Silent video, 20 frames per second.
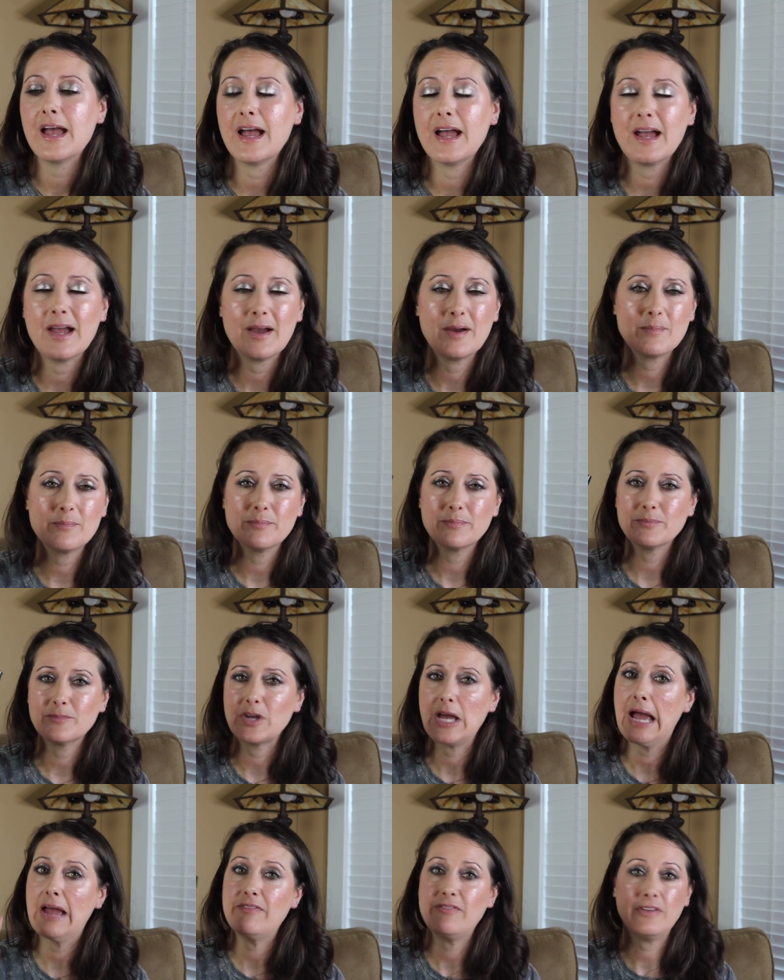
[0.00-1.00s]
Um,
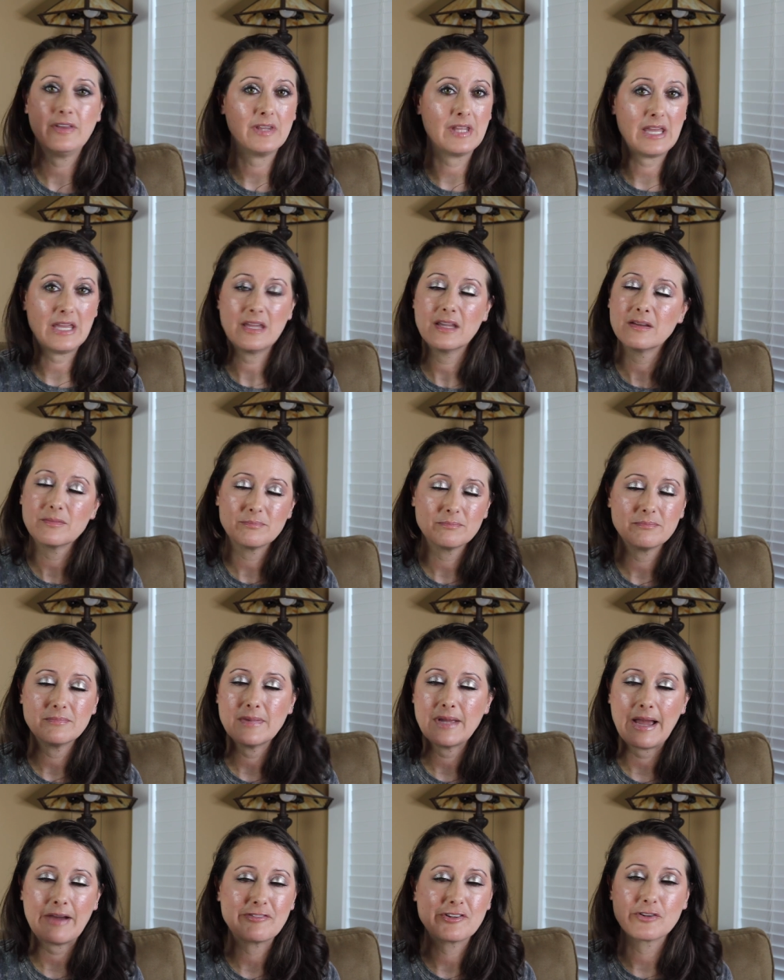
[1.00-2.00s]
I feel like
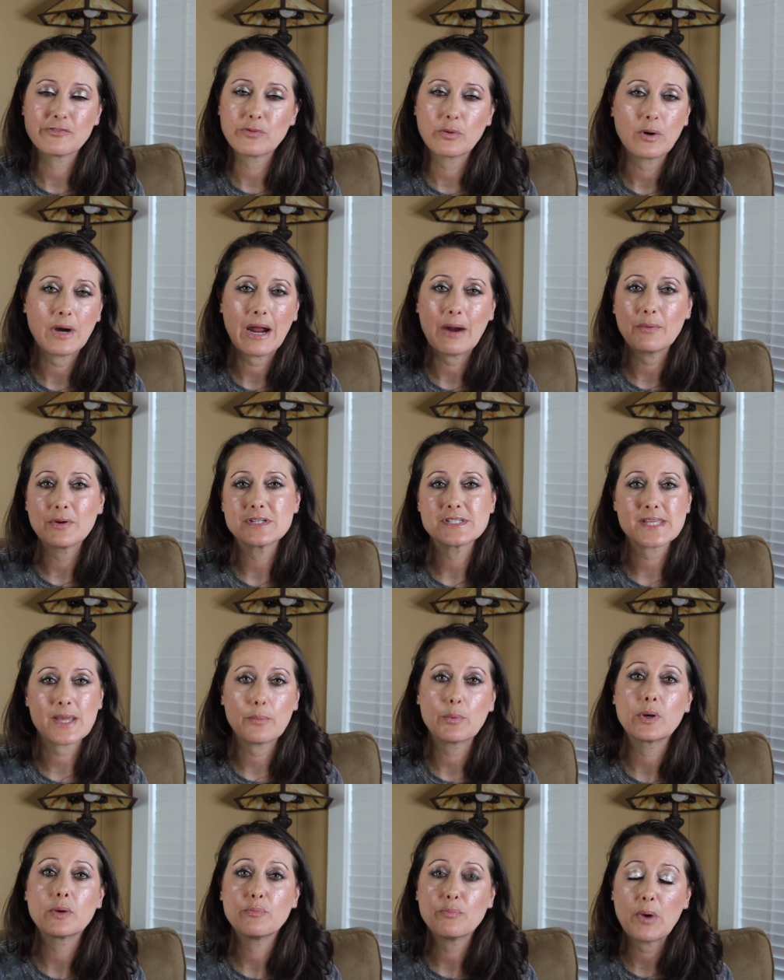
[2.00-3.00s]
after four hours, I
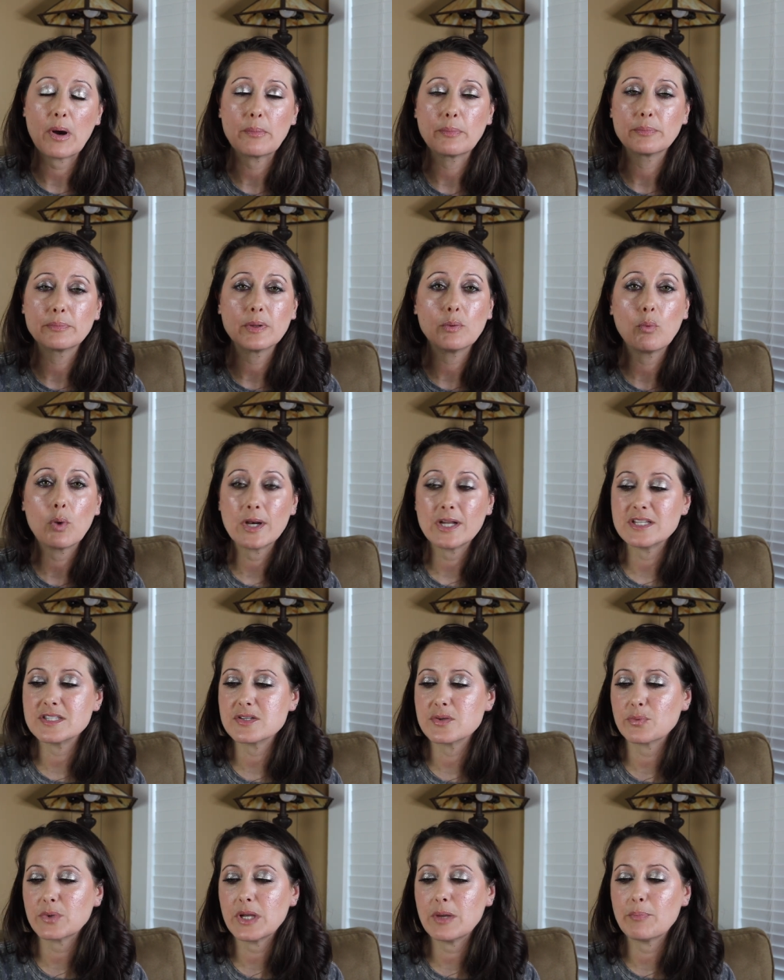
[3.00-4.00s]
would have probably wanted
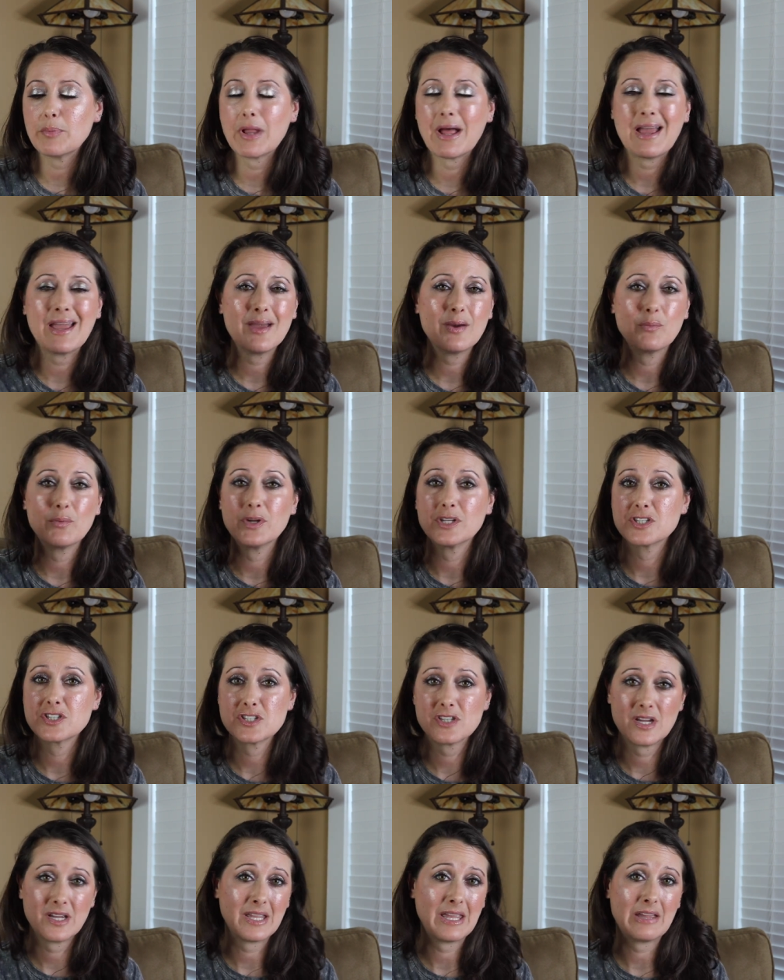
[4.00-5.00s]
to reapply it,
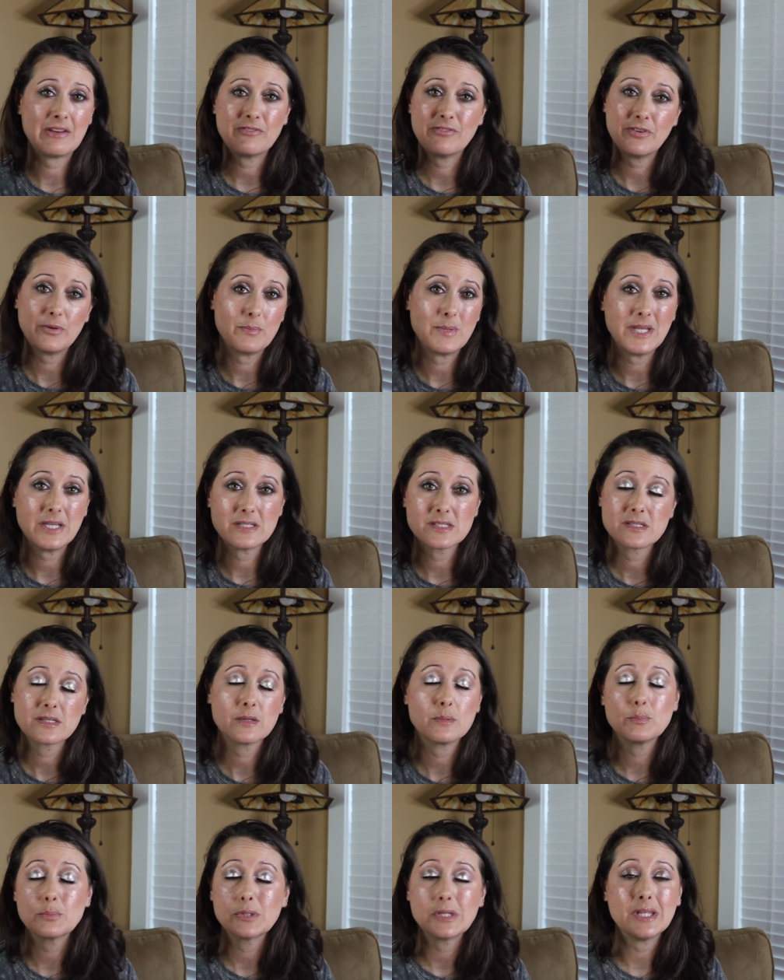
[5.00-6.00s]
which again for me is
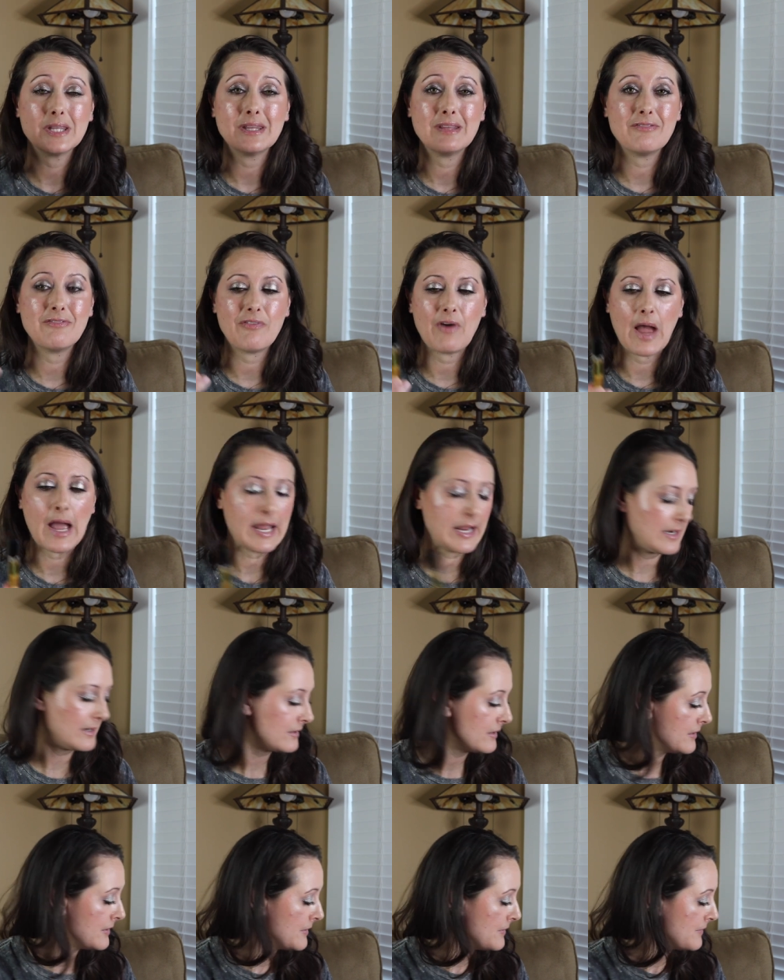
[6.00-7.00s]
completely fine.